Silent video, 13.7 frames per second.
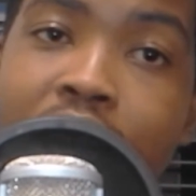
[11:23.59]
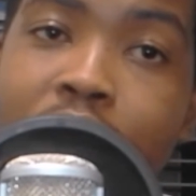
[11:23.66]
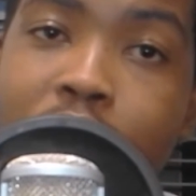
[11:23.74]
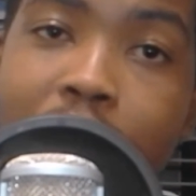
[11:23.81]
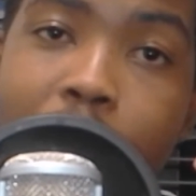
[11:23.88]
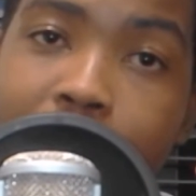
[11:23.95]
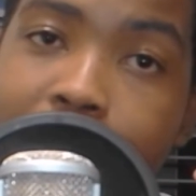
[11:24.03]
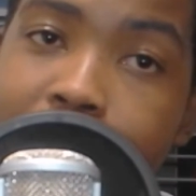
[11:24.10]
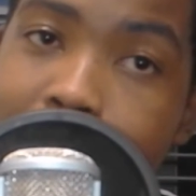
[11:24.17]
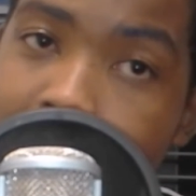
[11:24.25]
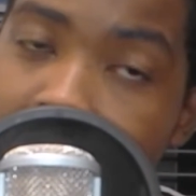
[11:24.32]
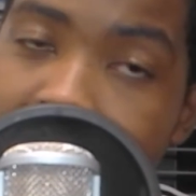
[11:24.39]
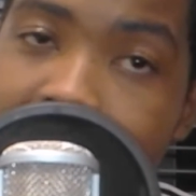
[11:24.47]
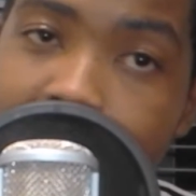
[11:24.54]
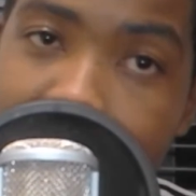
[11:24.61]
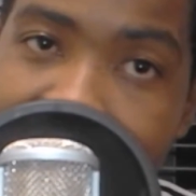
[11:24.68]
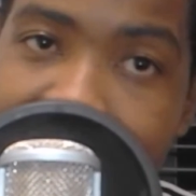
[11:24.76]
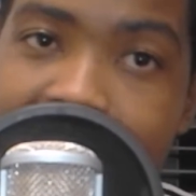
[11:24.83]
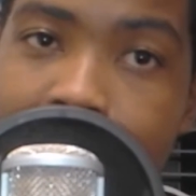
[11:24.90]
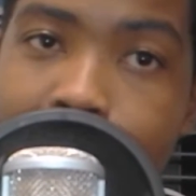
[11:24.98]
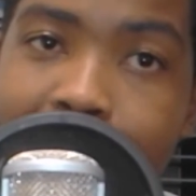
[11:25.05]
You're one of the most
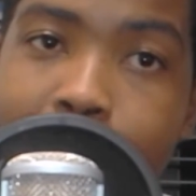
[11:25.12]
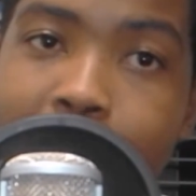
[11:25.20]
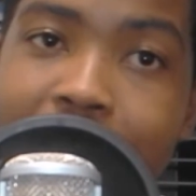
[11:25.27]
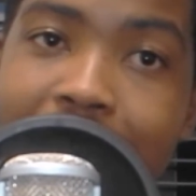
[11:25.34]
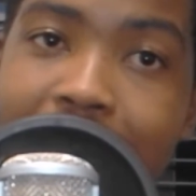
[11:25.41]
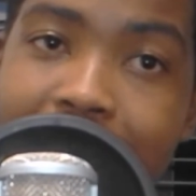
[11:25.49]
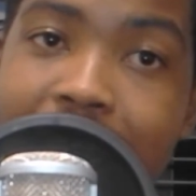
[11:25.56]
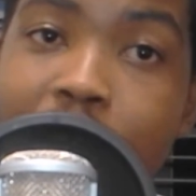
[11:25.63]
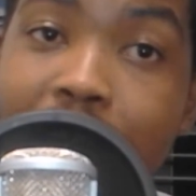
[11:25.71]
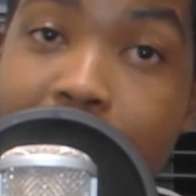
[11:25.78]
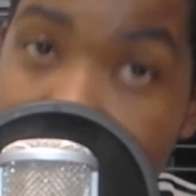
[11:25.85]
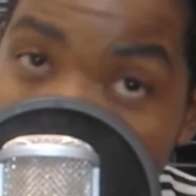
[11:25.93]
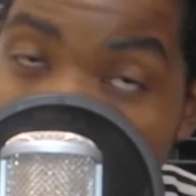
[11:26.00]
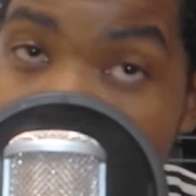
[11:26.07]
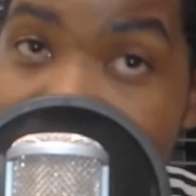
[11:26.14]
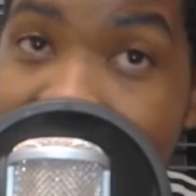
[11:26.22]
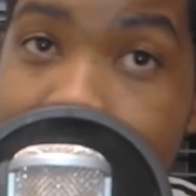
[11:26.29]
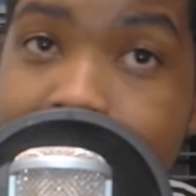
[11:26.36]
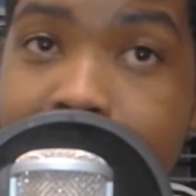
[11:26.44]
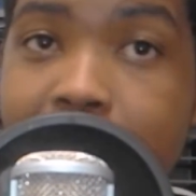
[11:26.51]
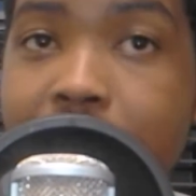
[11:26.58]
educated people that are there. You're the top
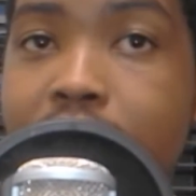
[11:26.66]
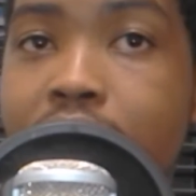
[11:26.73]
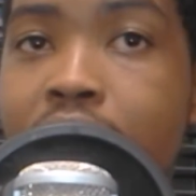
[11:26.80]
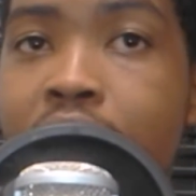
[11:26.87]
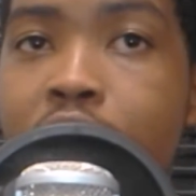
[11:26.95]
5%.